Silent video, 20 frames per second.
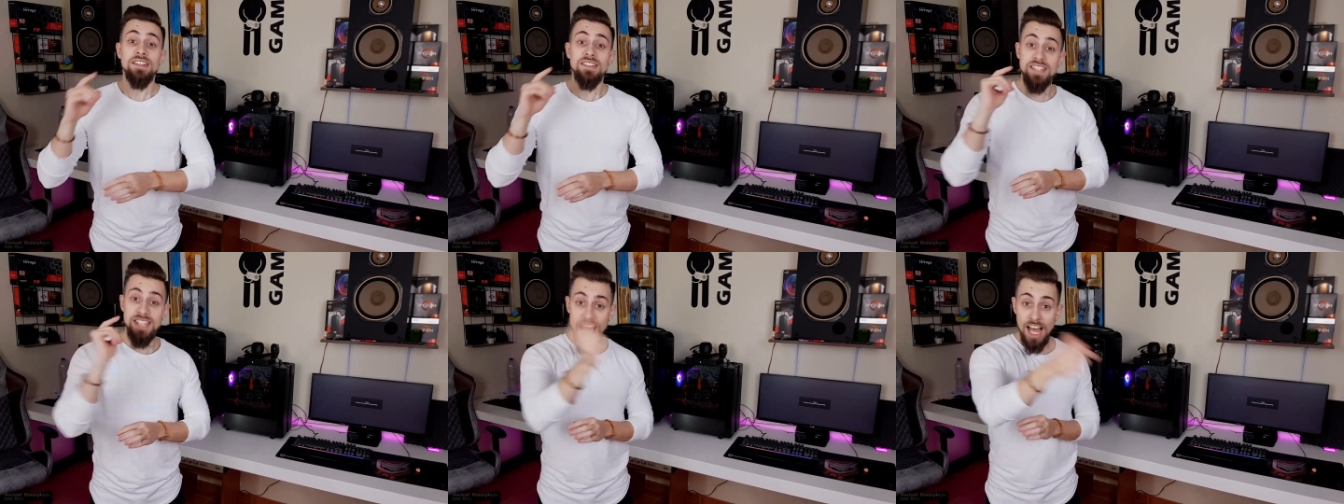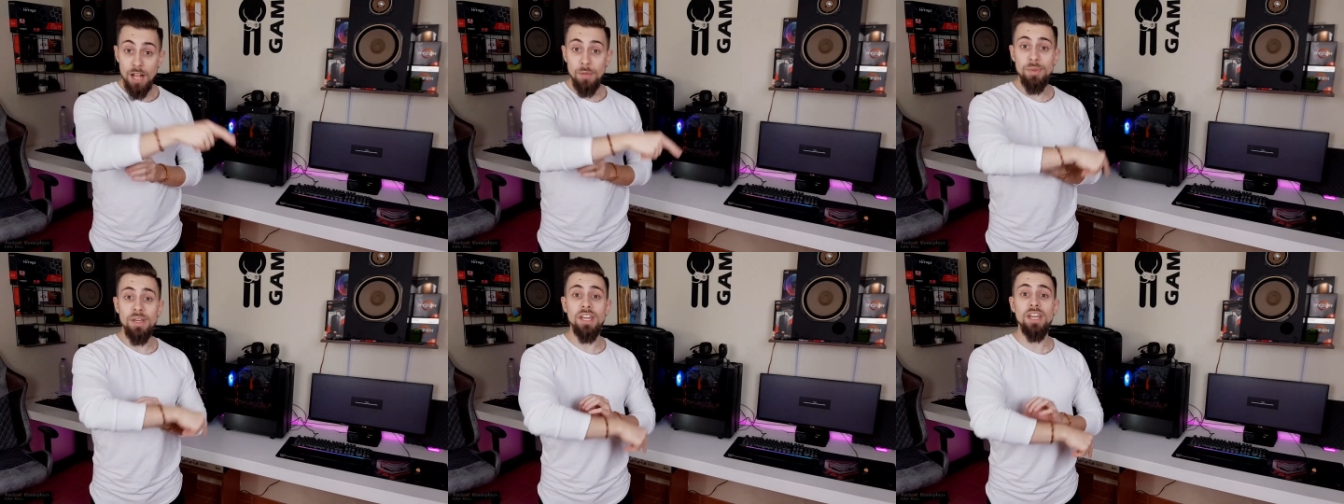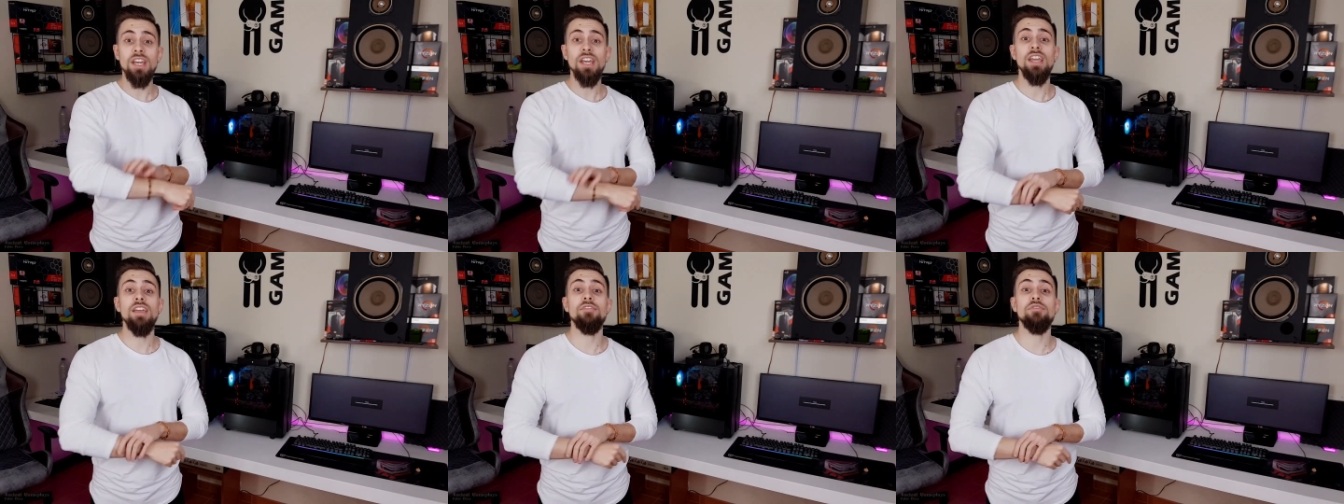Tell
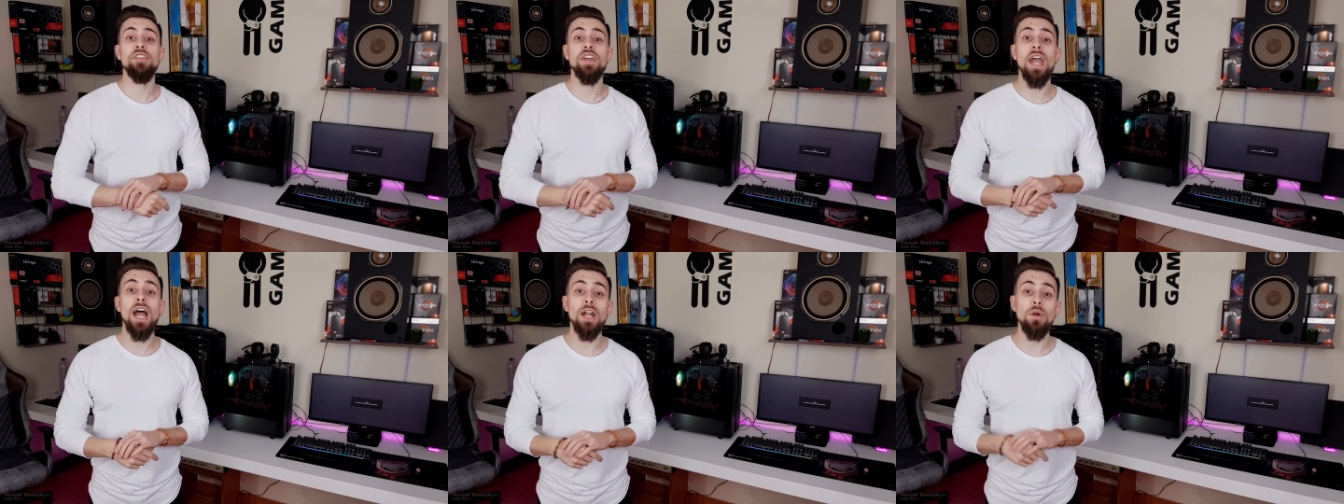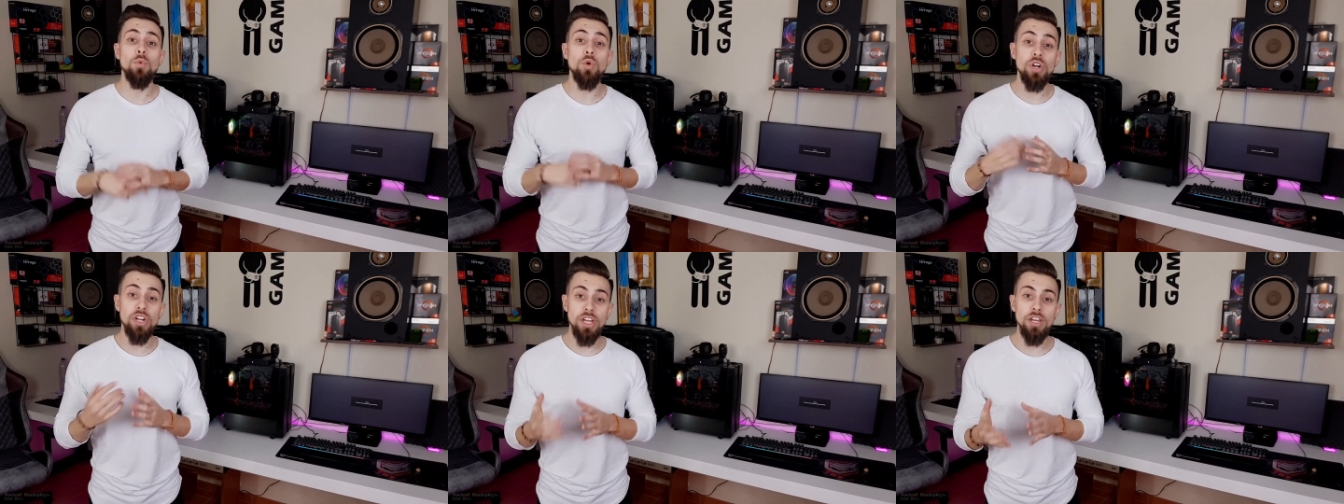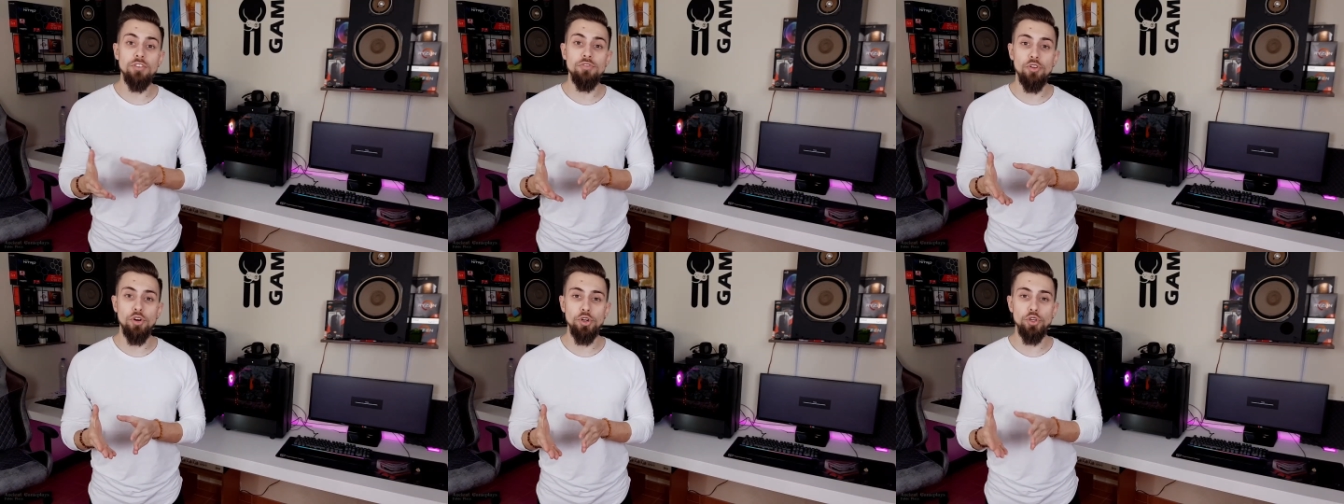me if they are
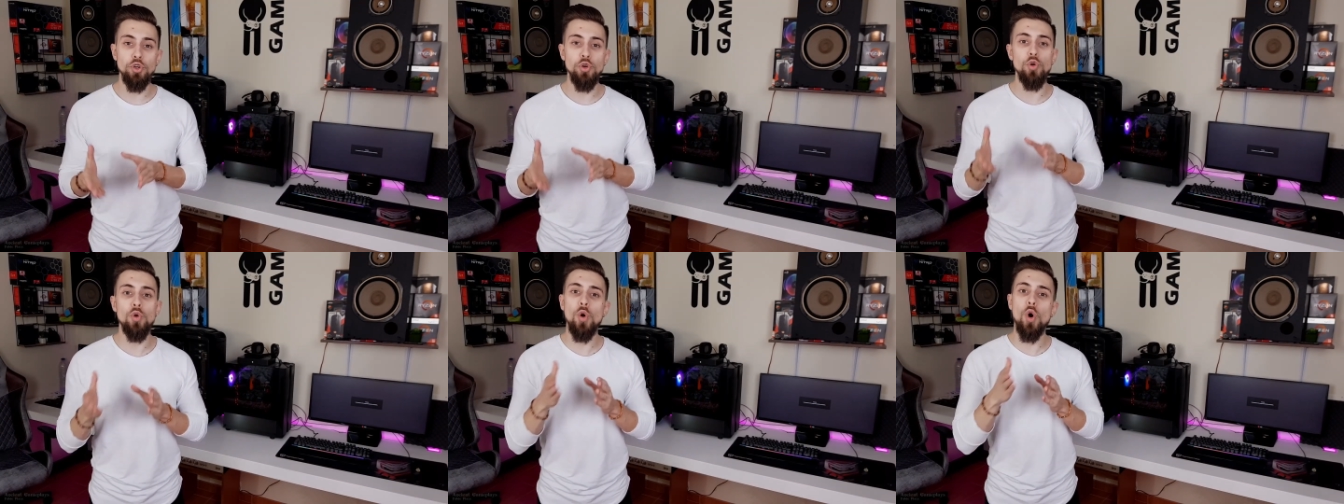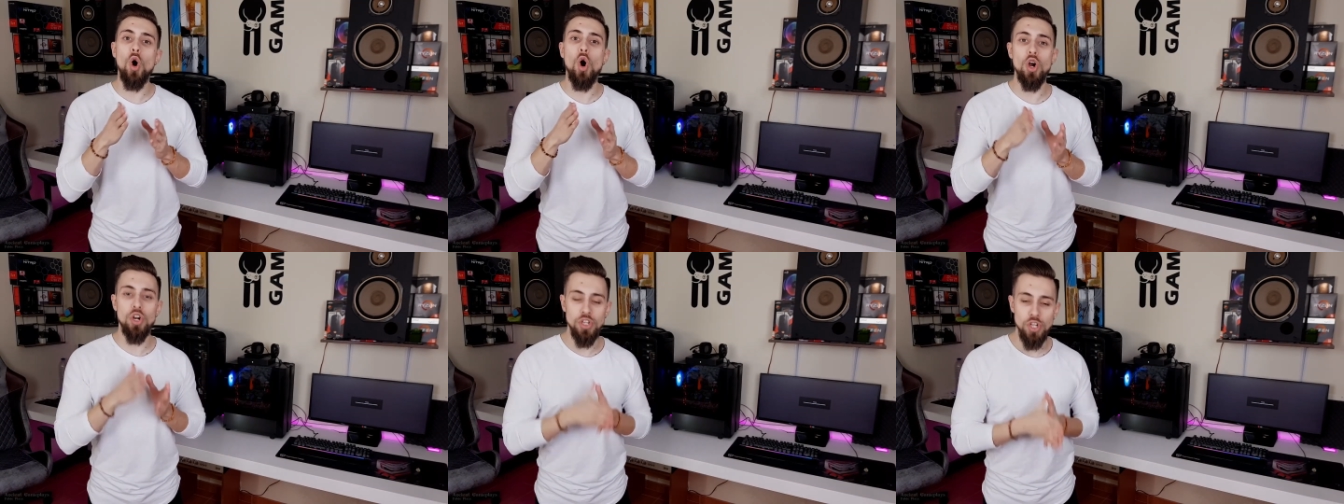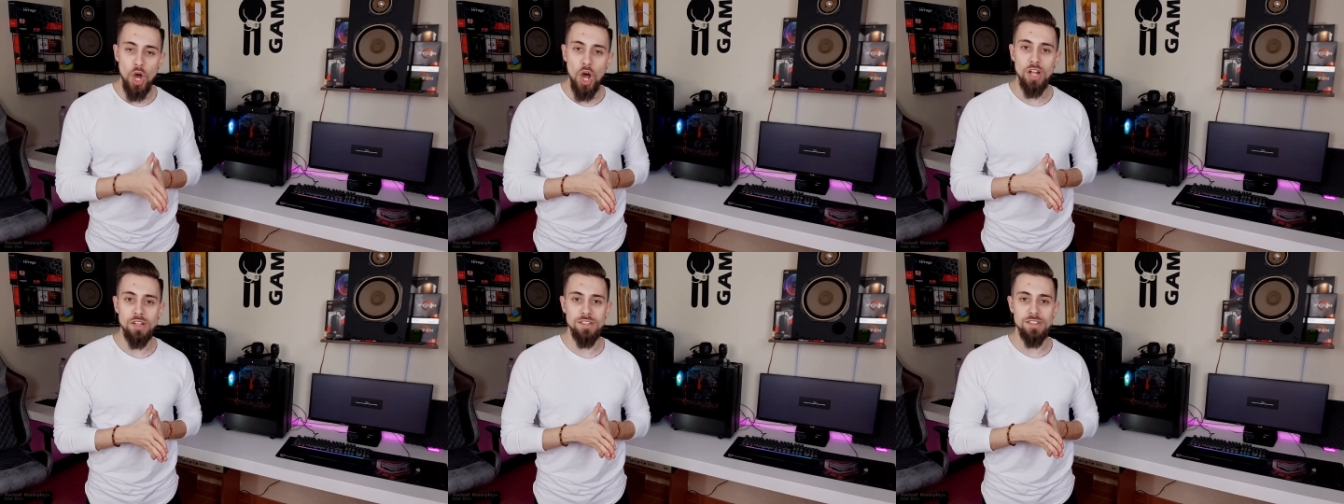working for you or
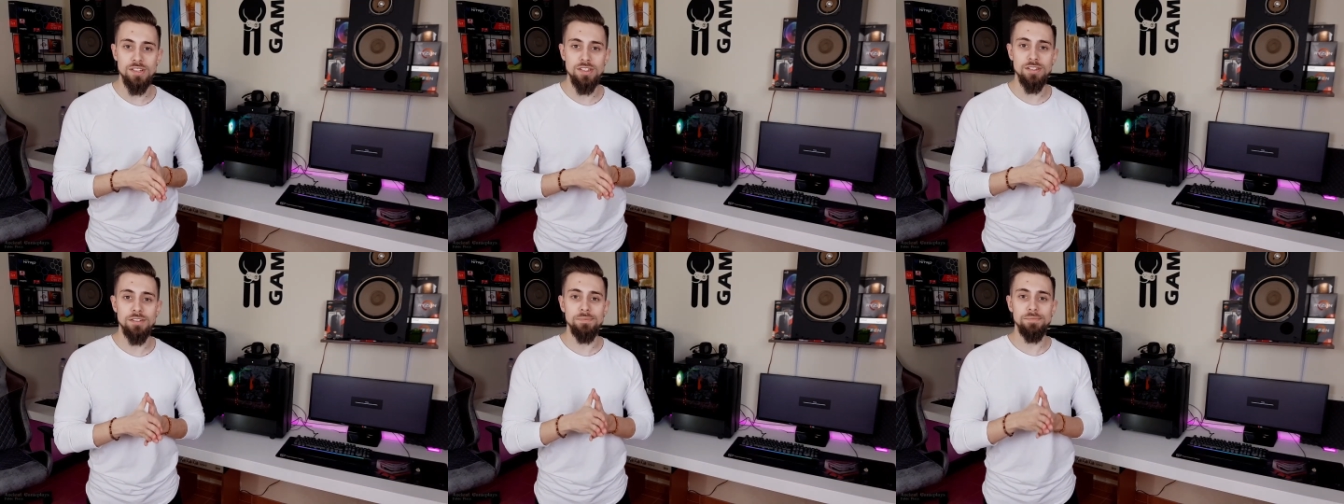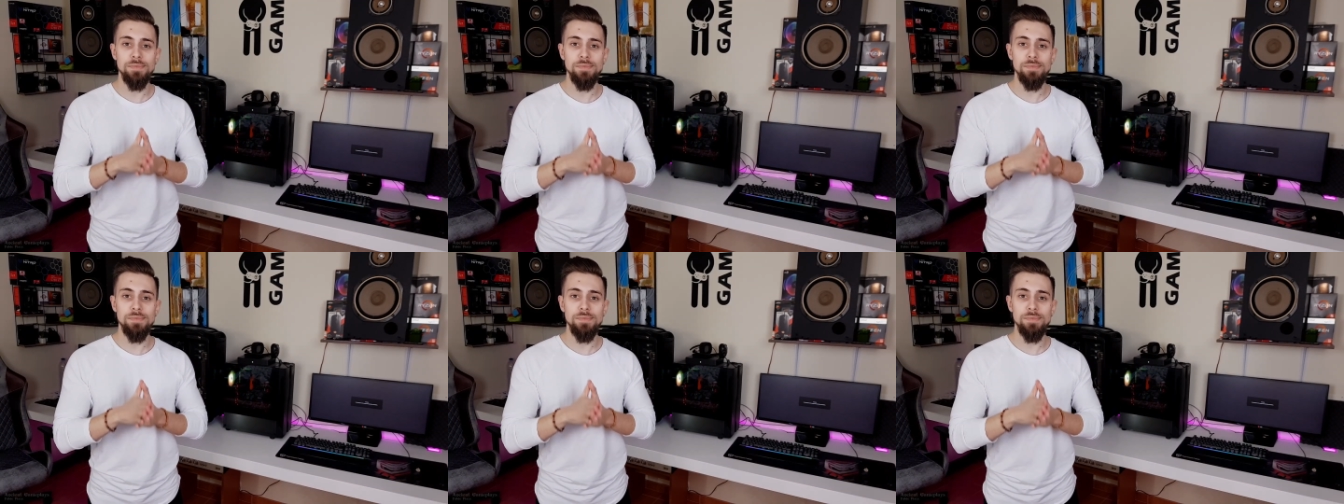not.